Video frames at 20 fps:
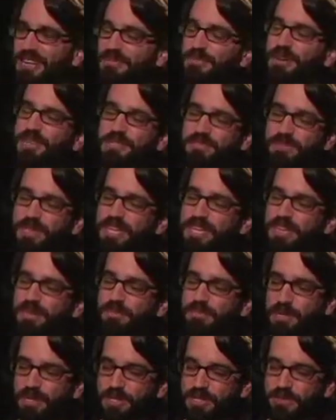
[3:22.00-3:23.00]
Well, speaking
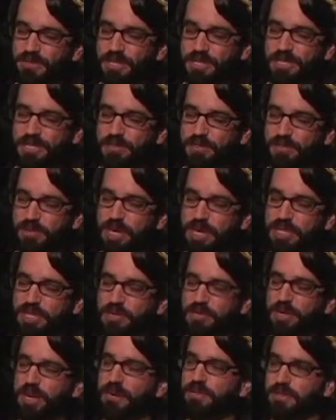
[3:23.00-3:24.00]
of poetry and
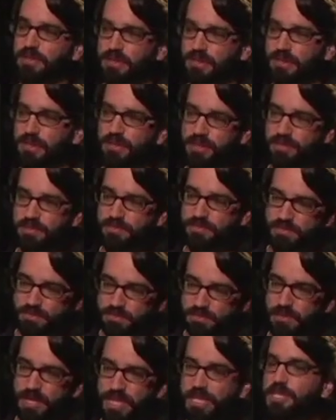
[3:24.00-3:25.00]
inspiration, we have a little
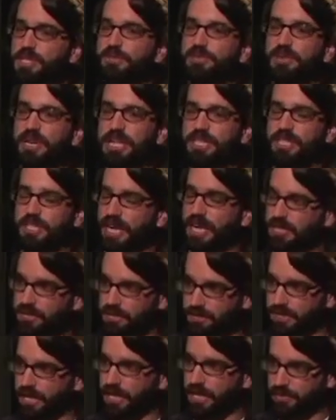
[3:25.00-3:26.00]
inspiration
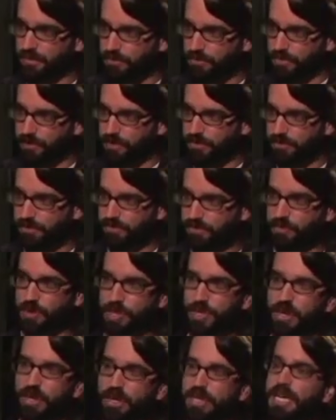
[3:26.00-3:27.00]
exercise for you. We
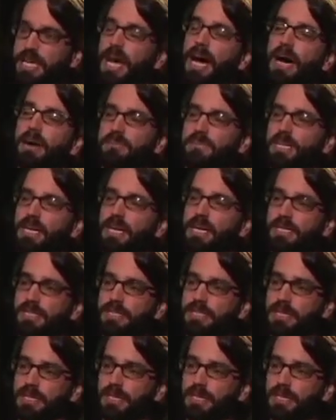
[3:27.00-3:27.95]
call it the object.